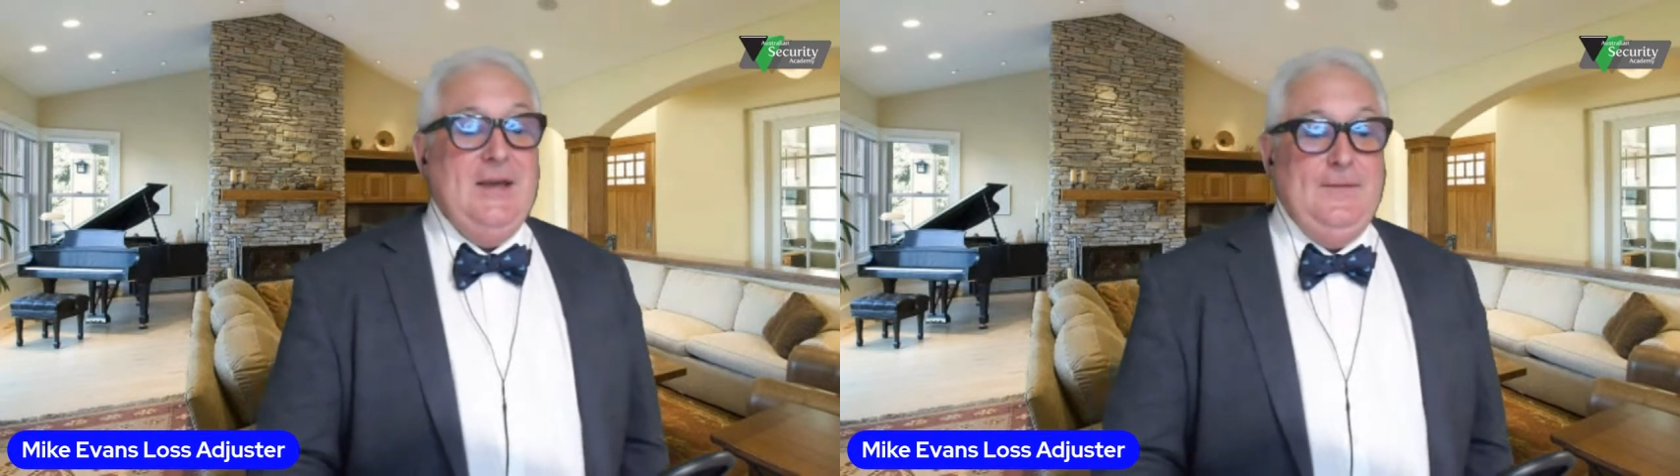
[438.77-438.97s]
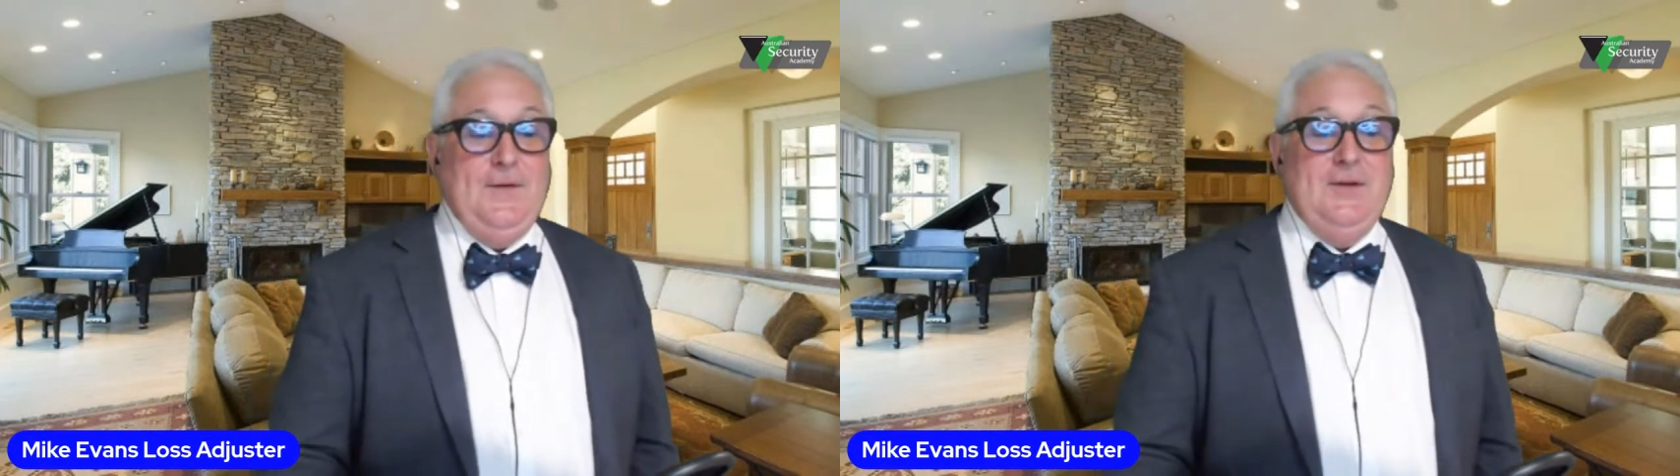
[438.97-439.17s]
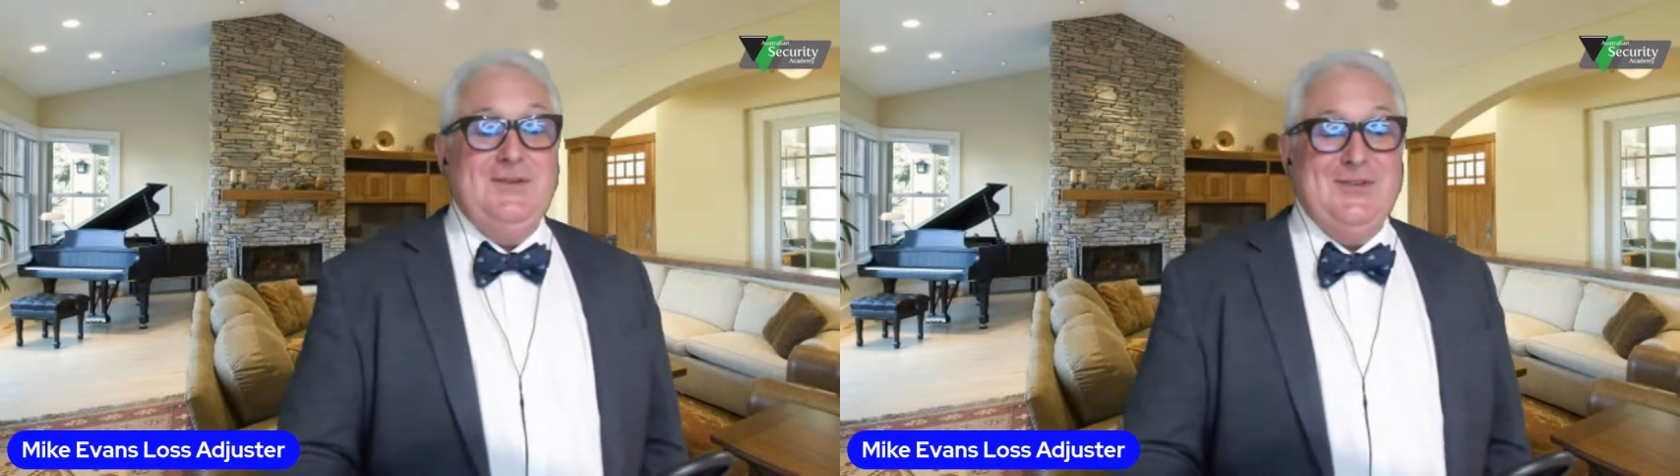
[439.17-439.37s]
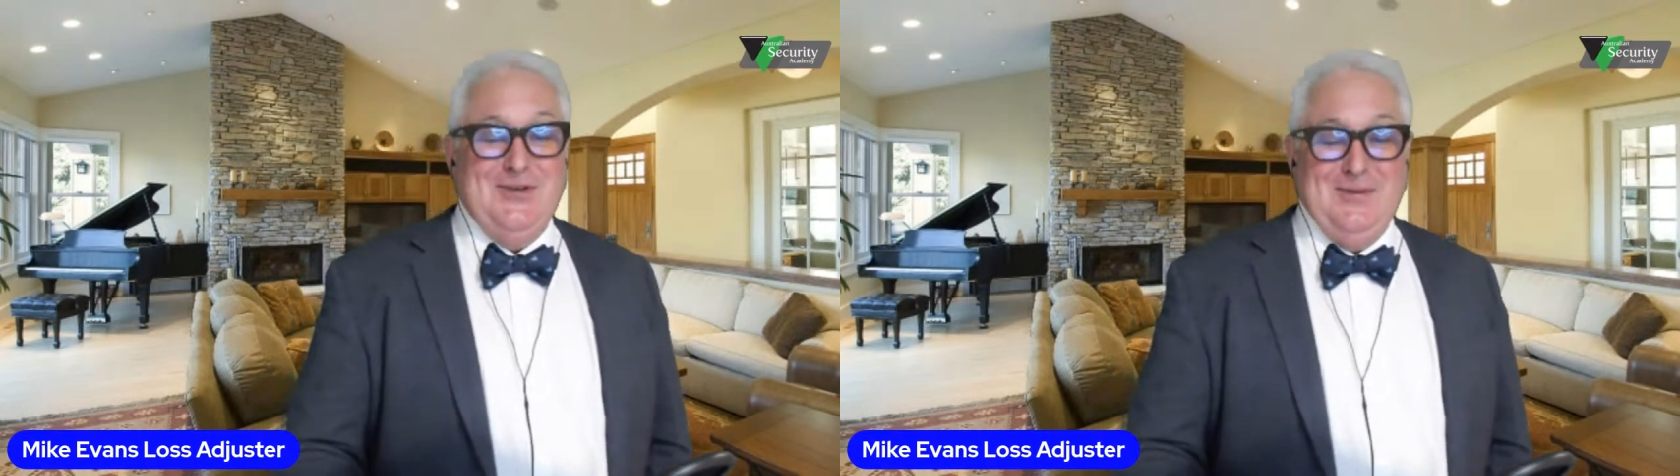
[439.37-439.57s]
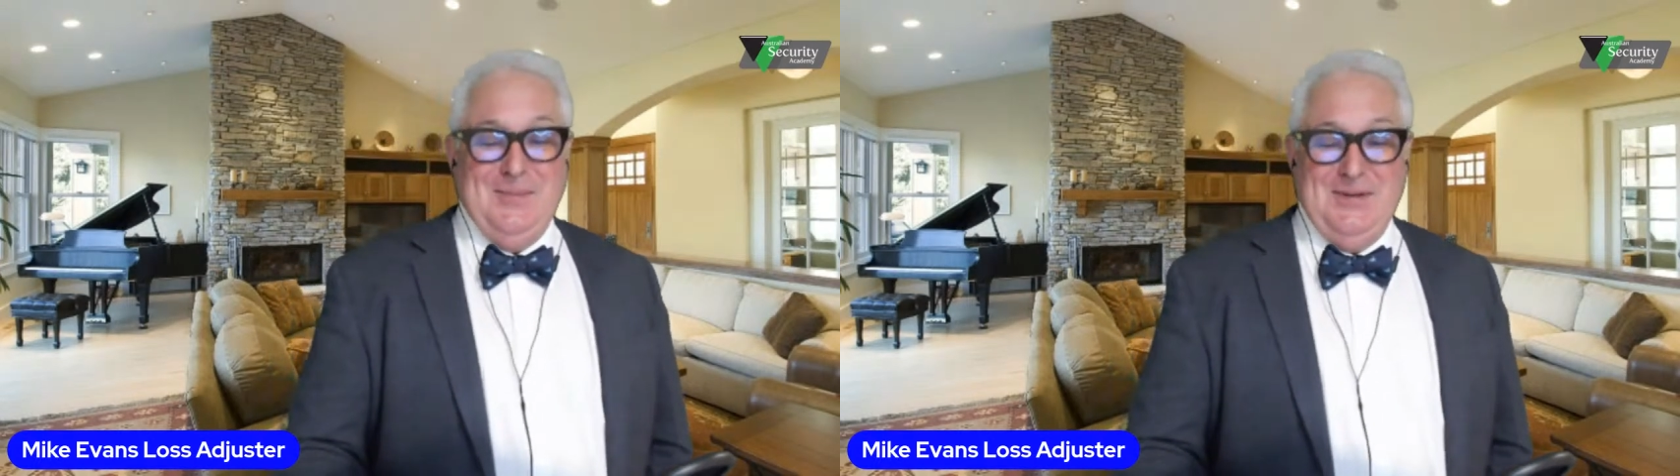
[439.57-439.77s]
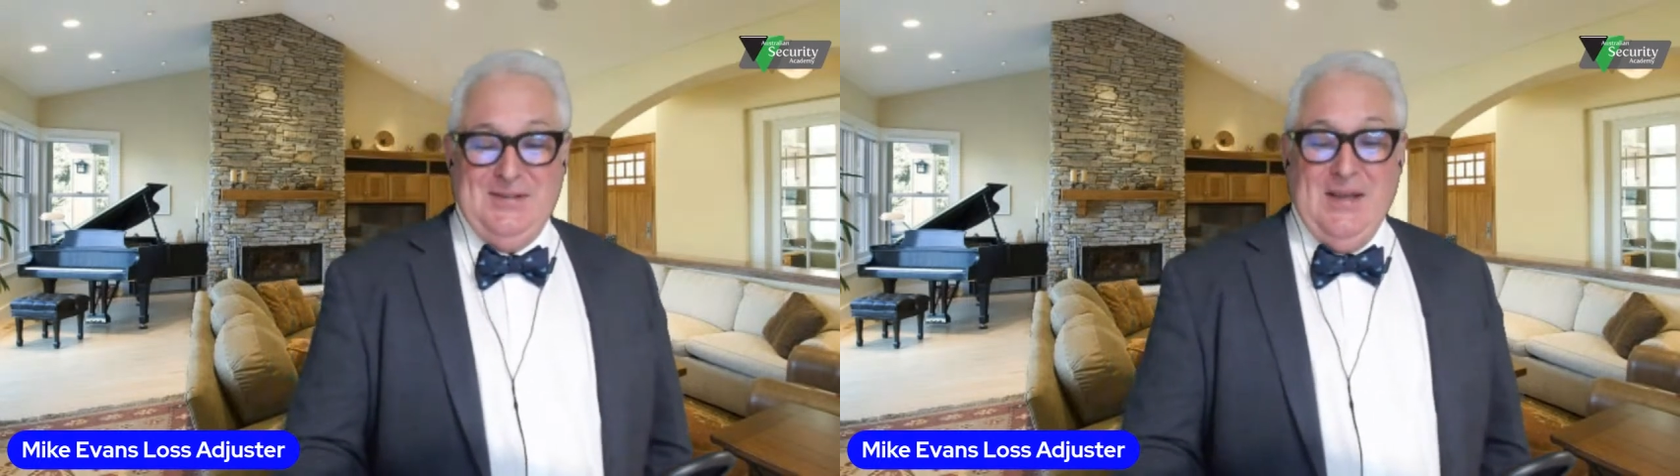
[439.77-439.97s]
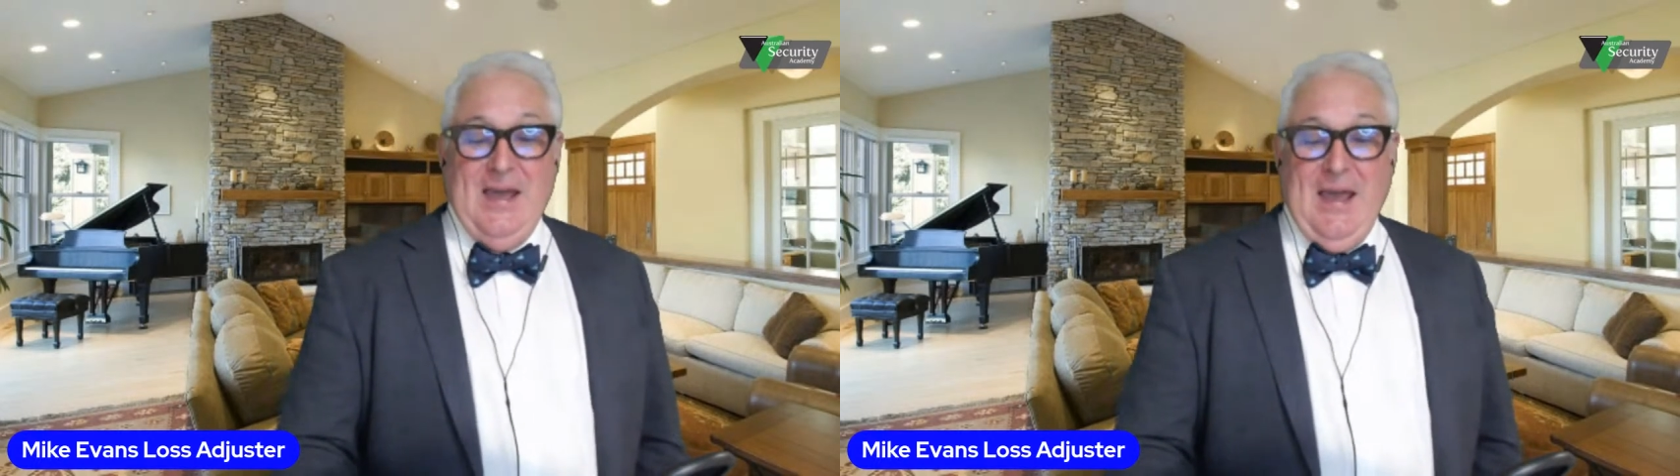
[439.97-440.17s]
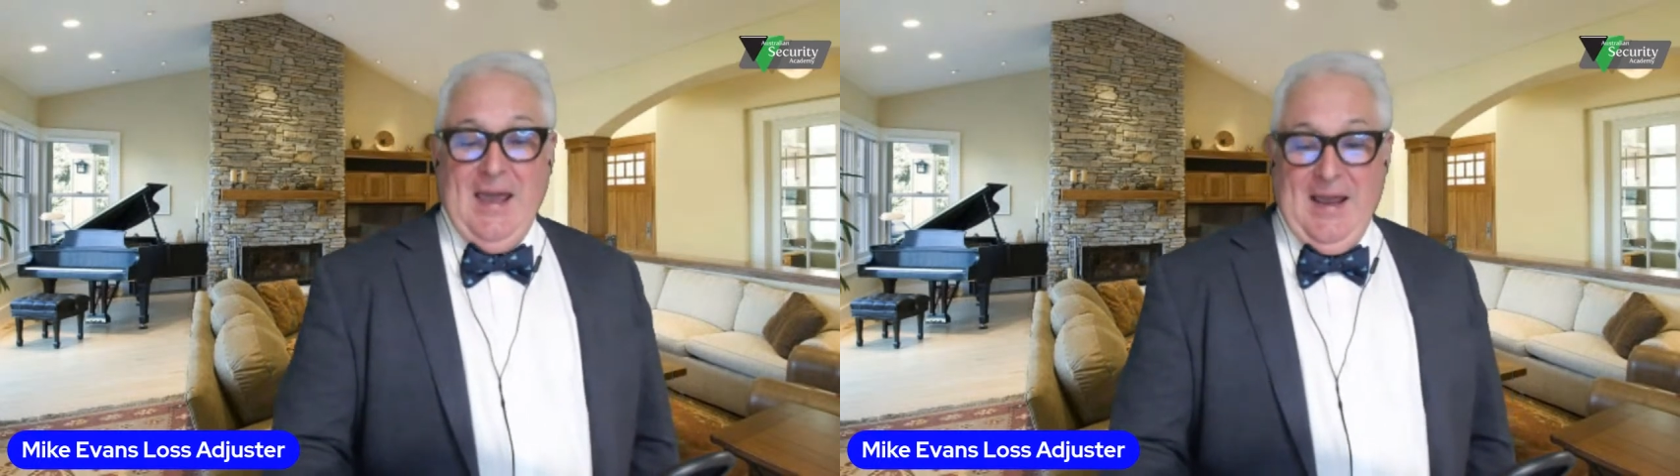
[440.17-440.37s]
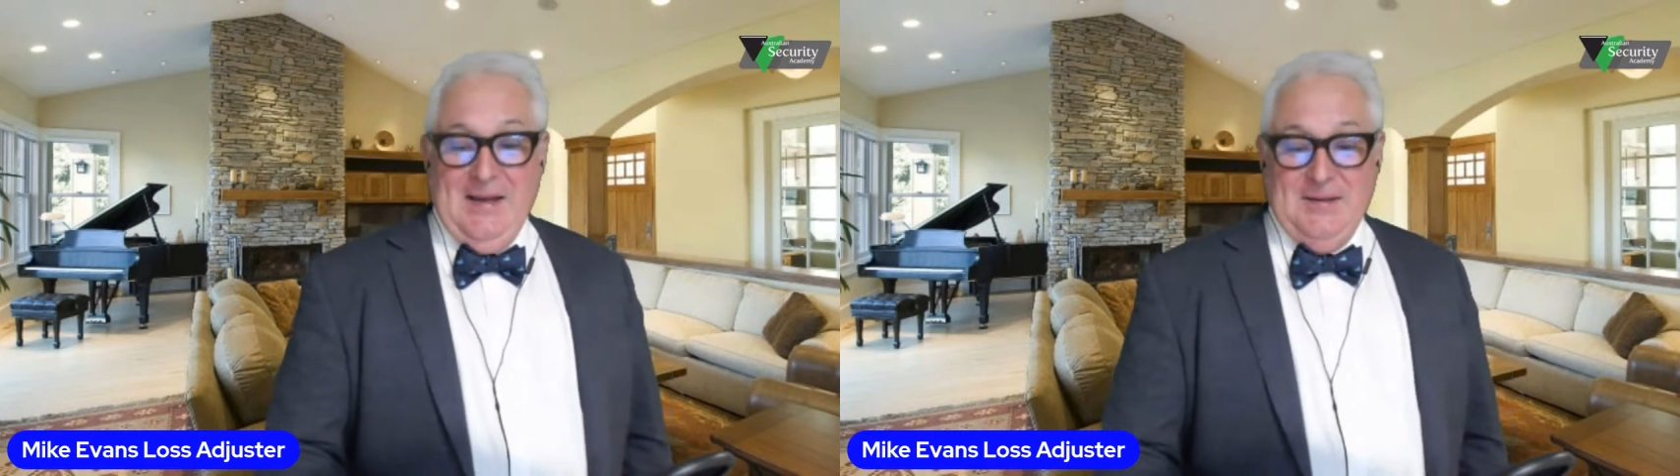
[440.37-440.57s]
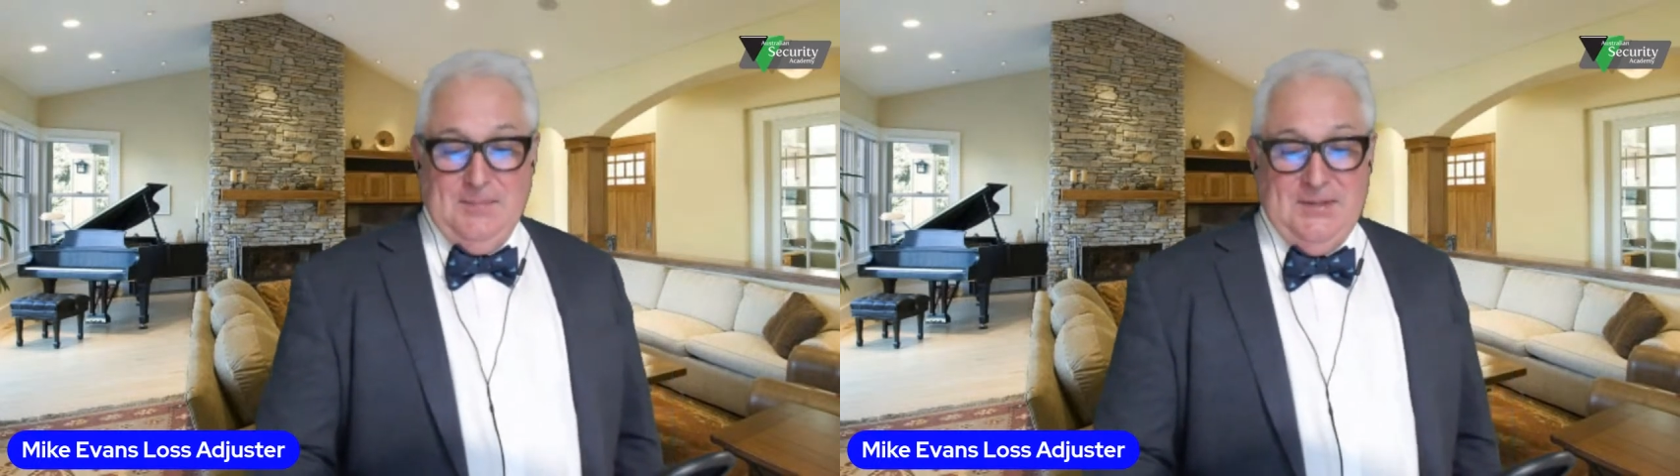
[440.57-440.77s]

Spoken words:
if you're determined, and